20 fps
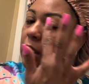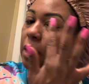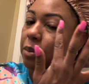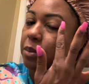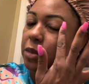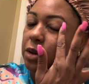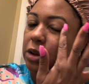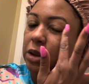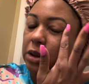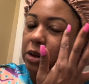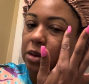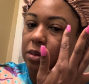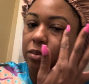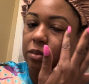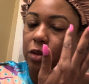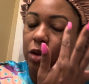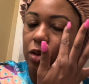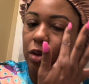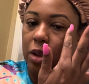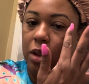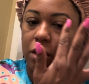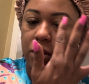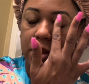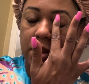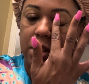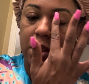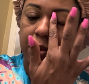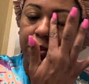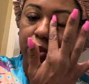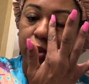I'm just do a little
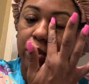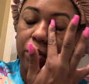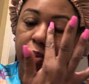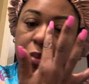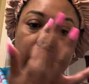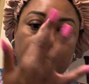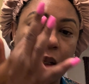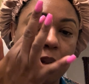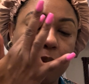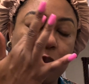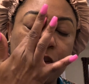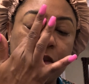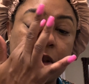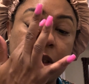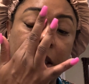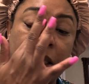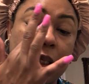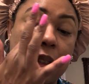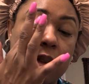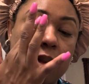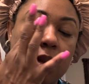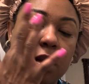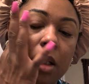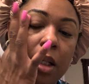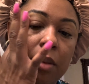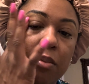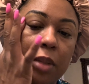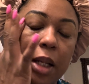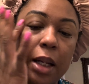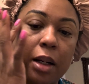simple makeup routine.
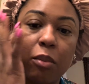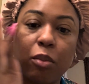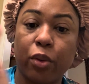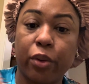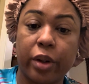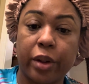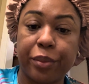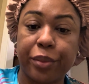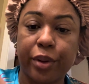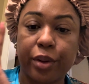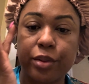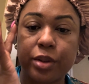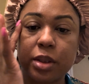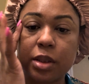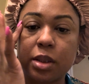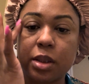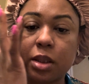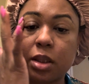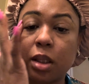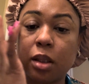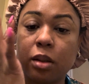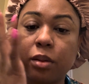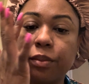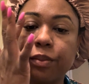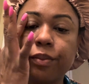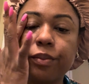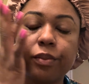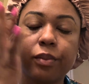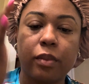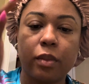I'm not a morning person, so
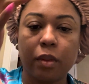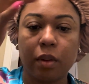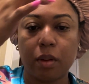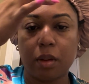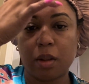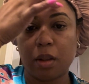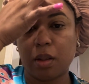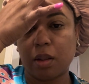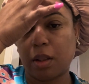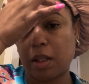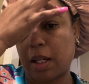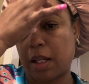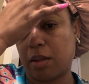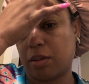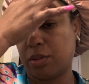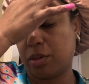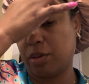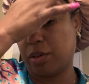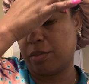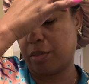I don't do the